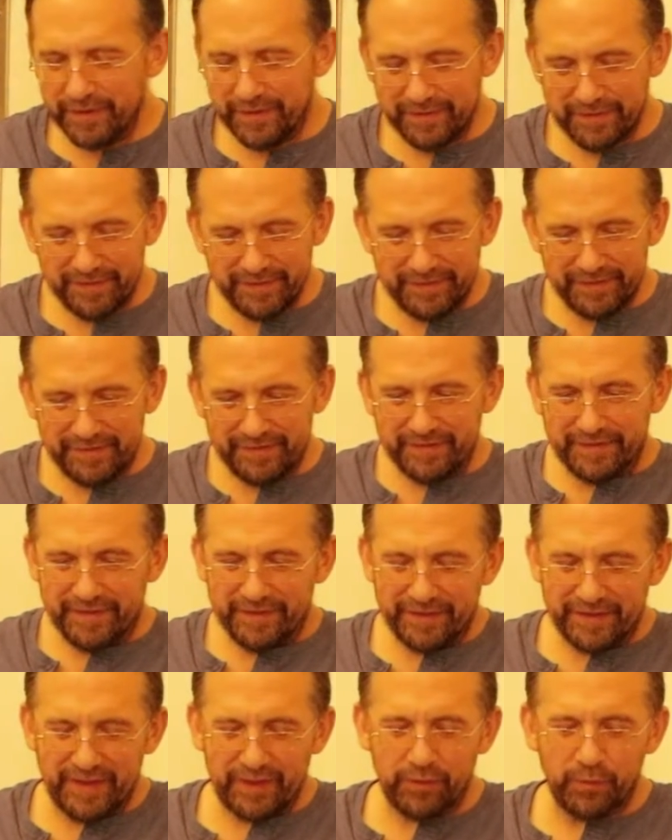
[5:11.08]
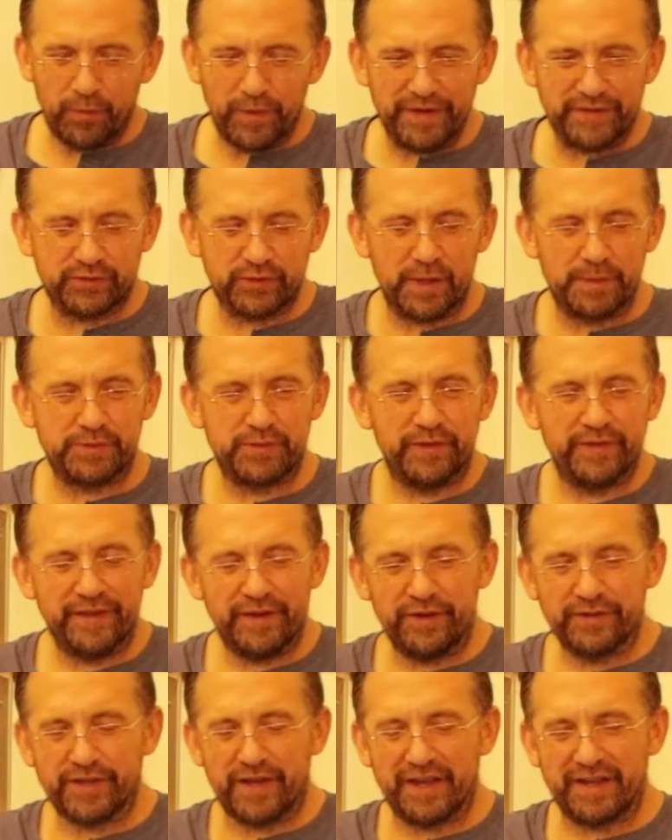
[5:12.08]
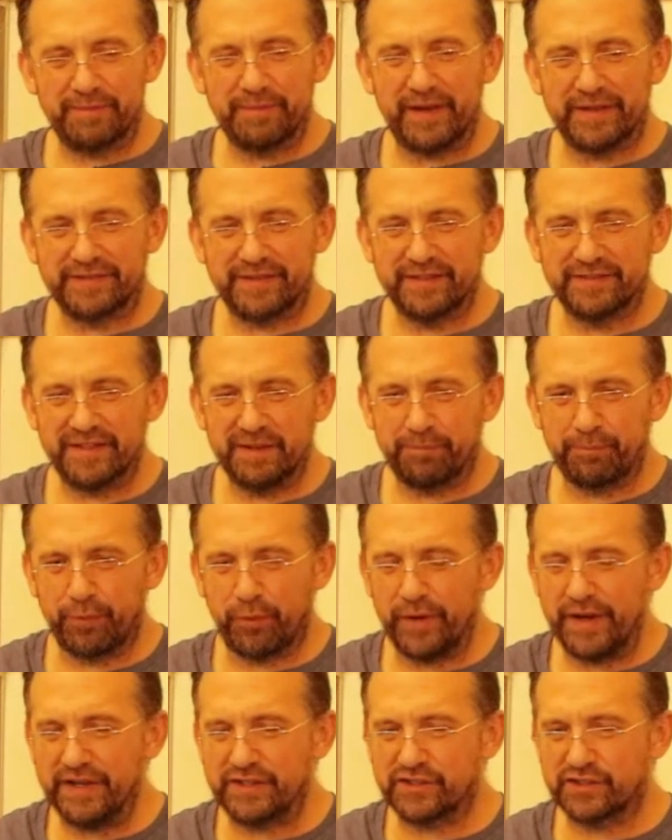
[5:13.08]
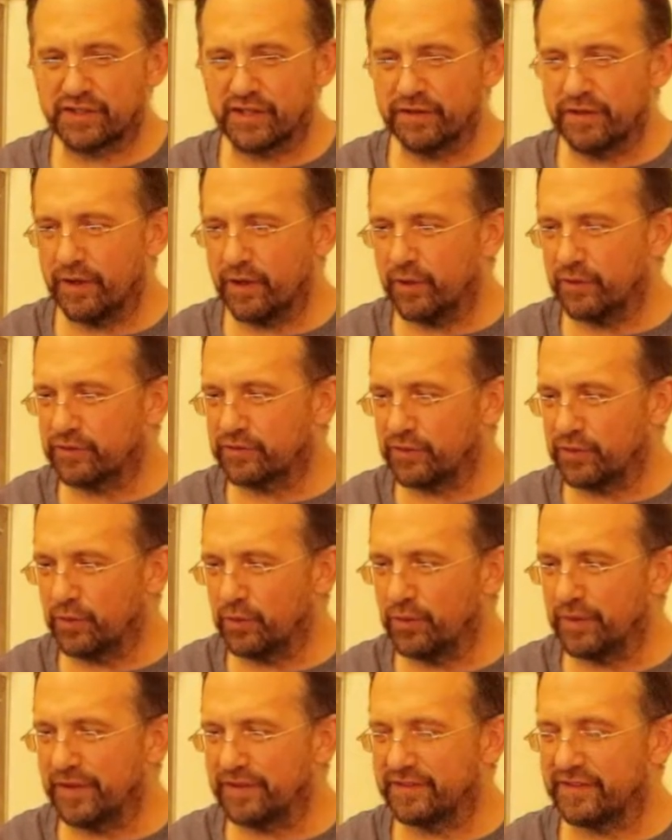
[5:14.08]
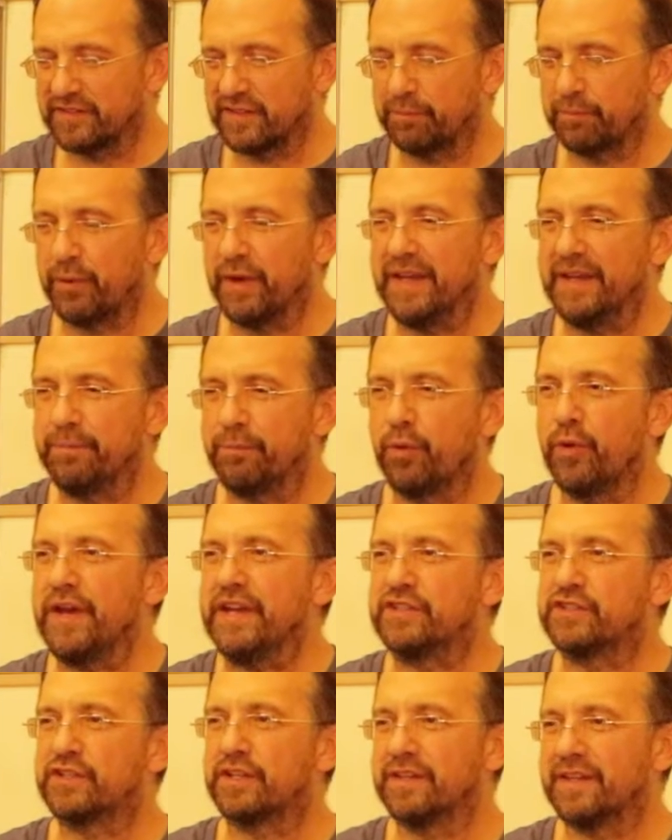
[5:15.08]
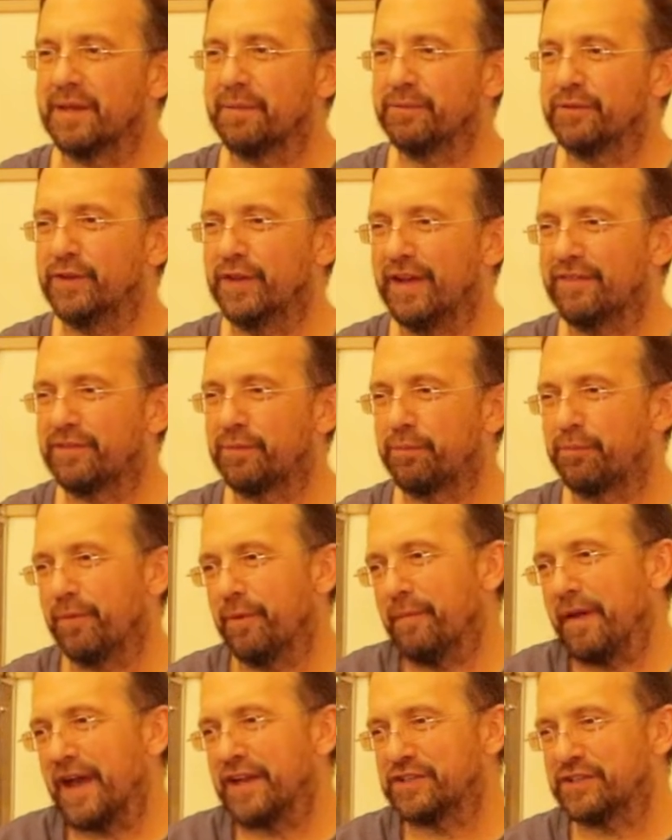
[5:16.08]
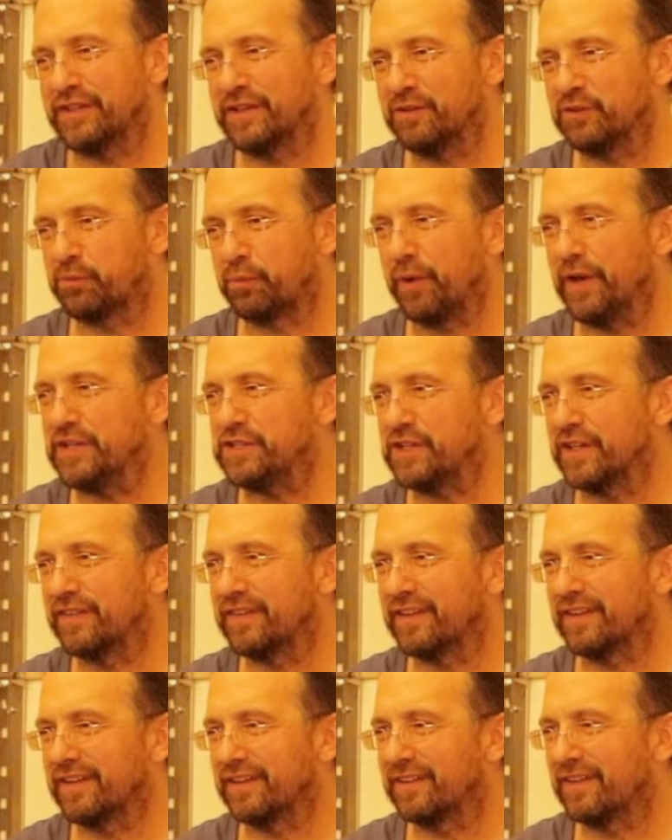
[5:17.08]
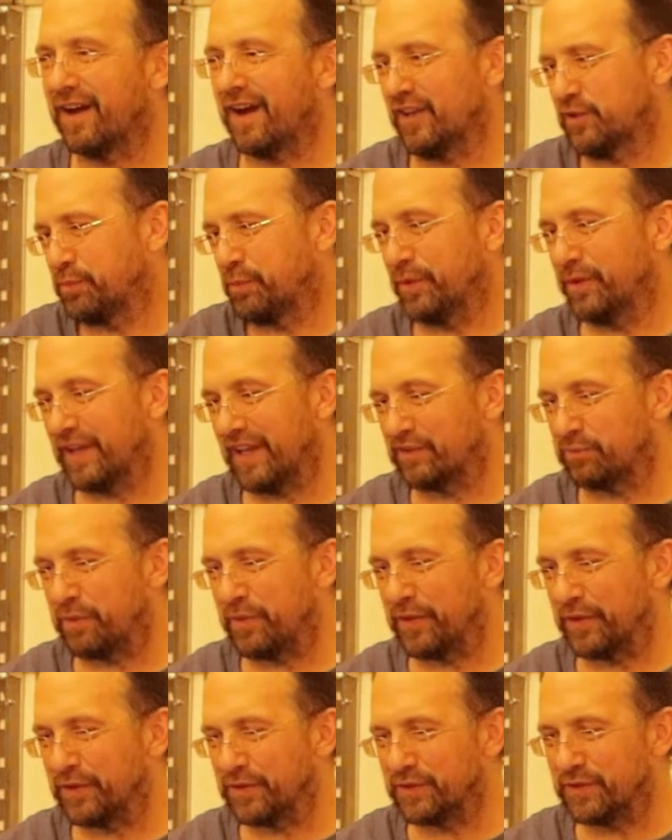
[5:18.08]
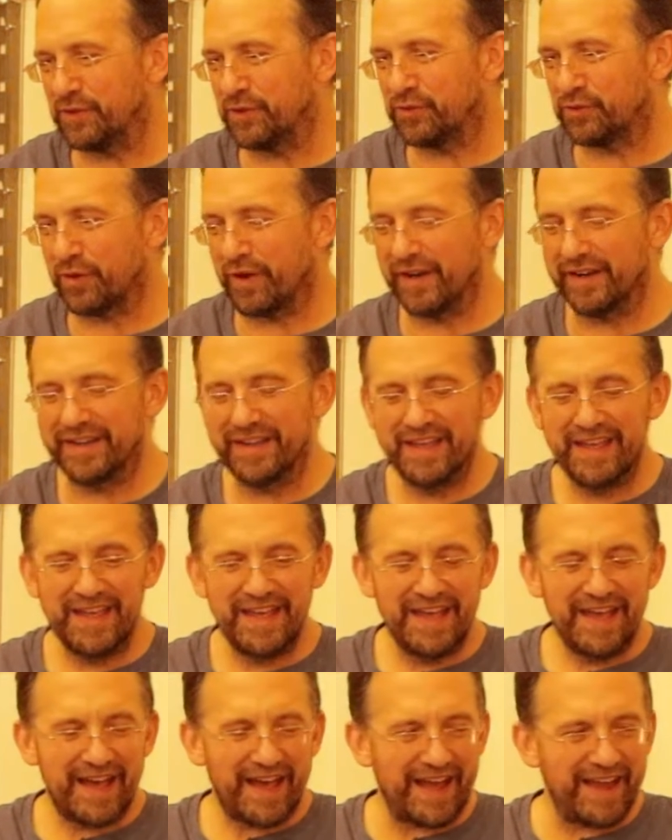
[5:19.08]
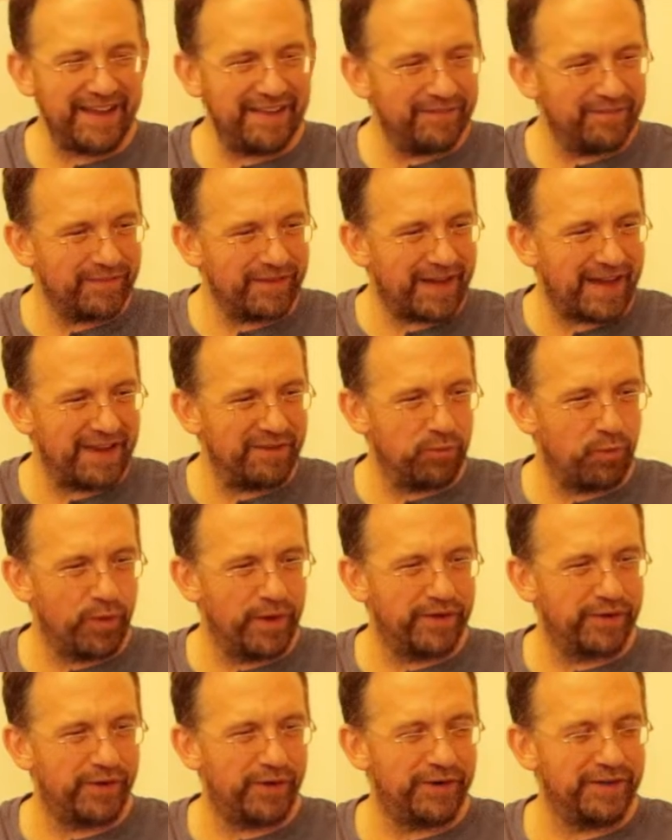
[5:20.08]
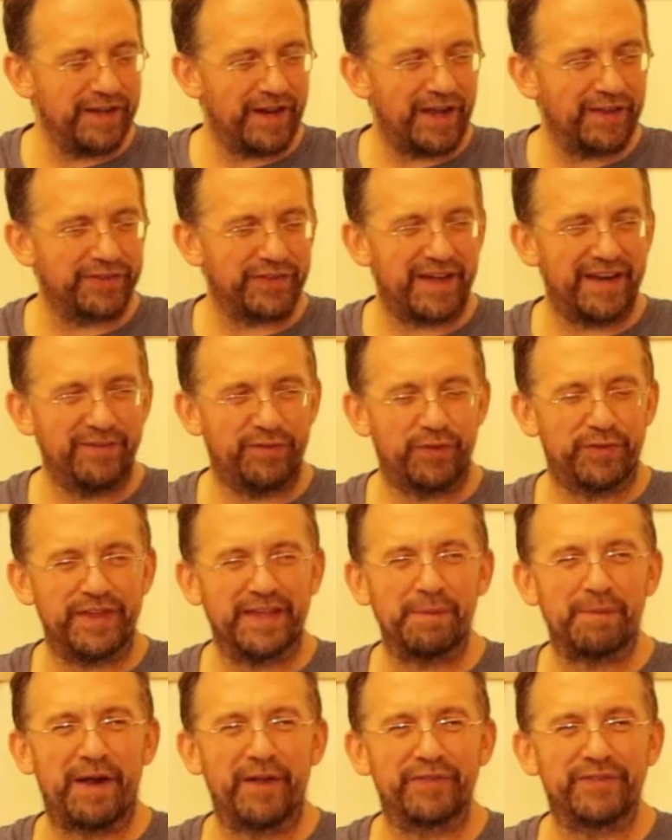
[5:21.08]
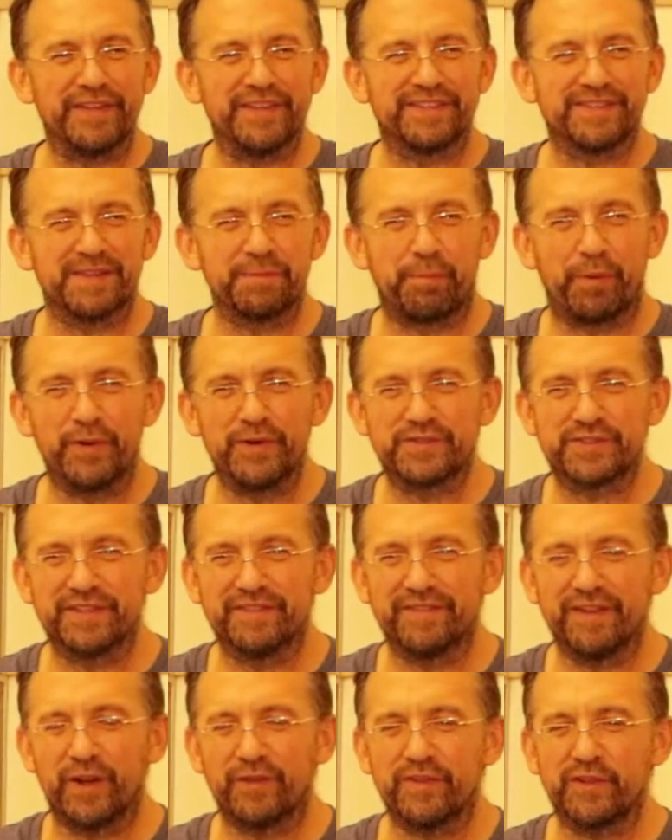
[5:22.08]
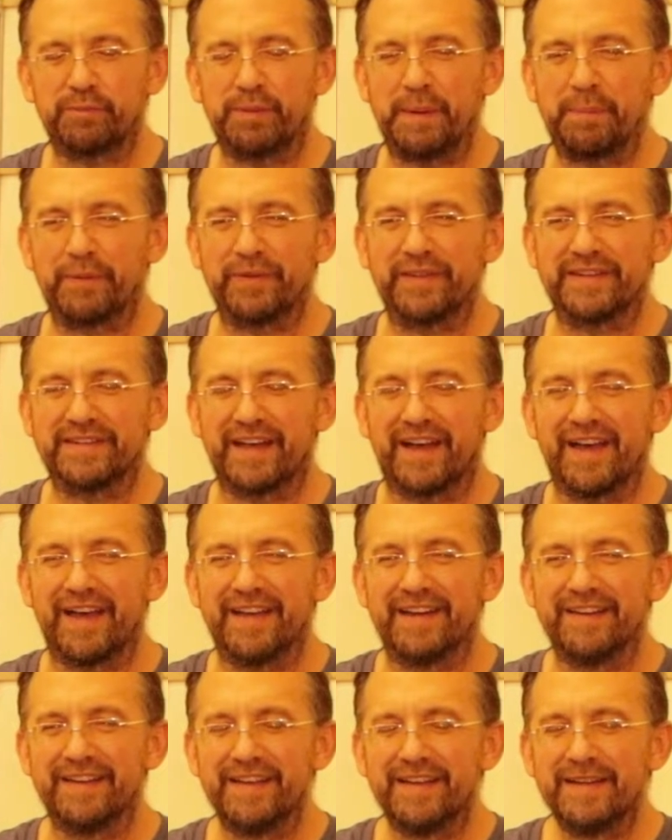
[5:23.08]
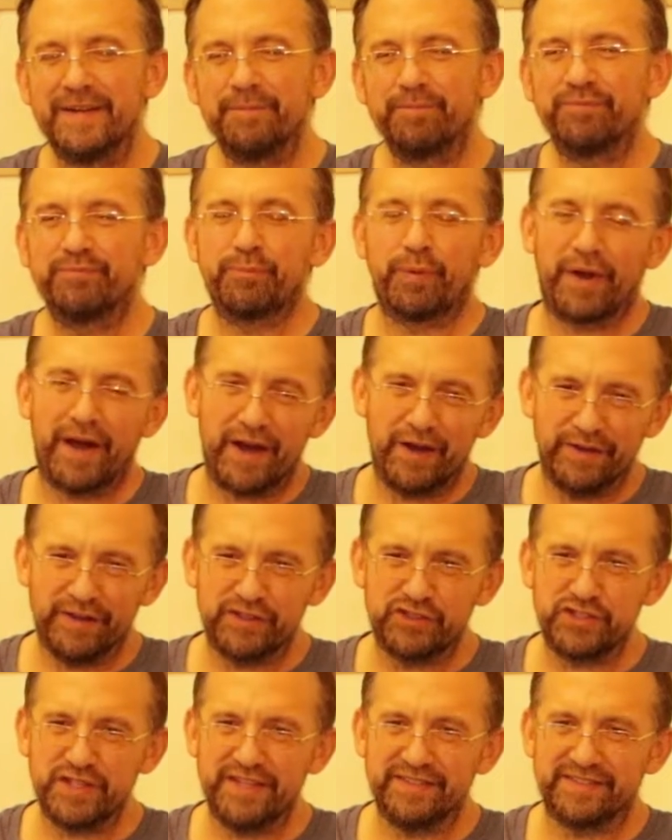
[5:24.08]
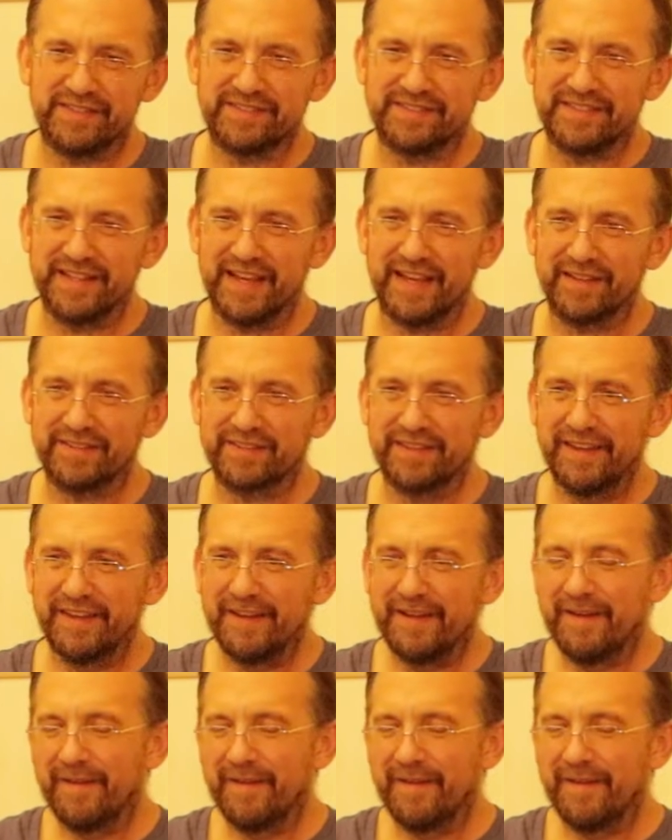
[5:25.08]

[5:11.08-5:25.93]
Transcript: day. The one scripture that you're talking about says he preached to those who, it says that he preached to them. So you have to imagine he was preaching the gospel. It has to be the good news, right? I wondered, I thought, if you think about this, the person, these people that died prior to Jesus' death,